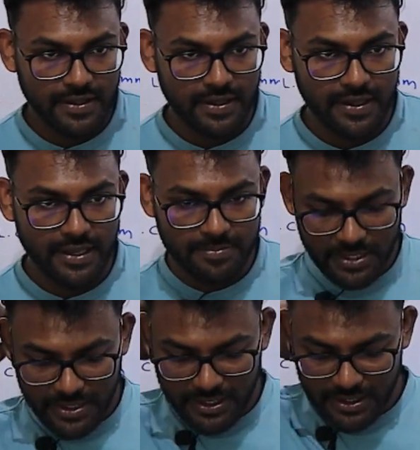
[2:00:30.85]
has been
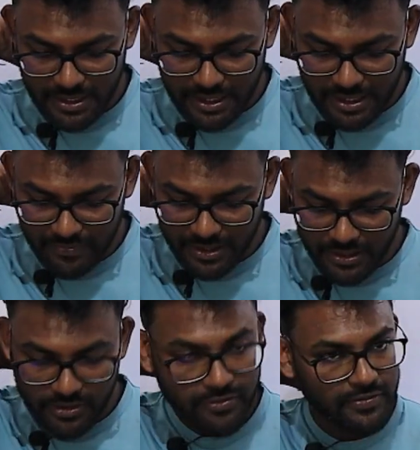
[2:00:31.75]
taken and divided
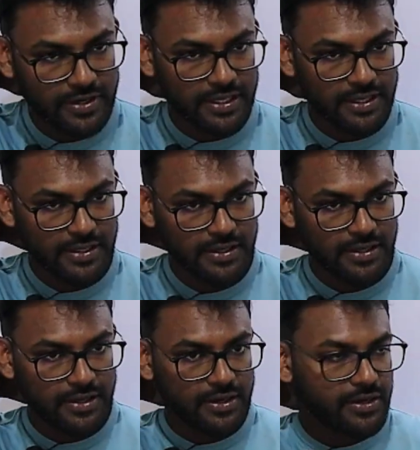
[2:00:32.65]
to 50.
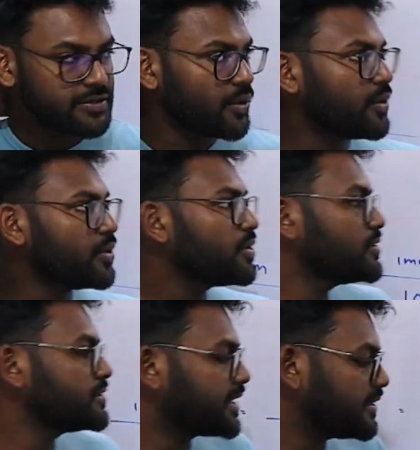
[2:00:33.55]
So all those
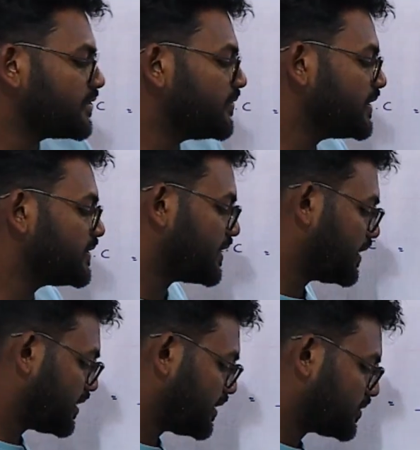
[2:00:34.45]
cases we say
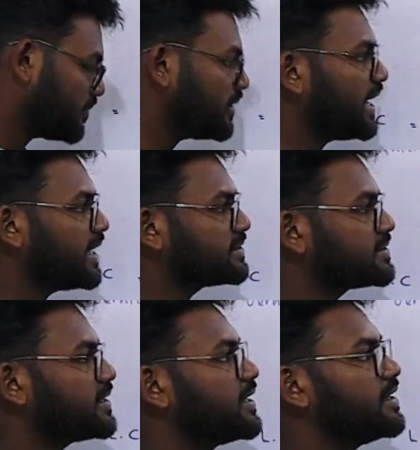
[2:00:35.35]
it is to be
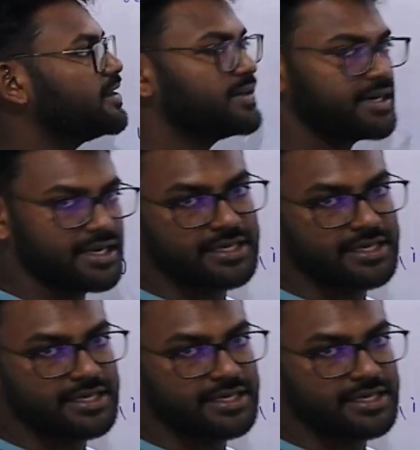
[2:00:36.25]
extended Vernier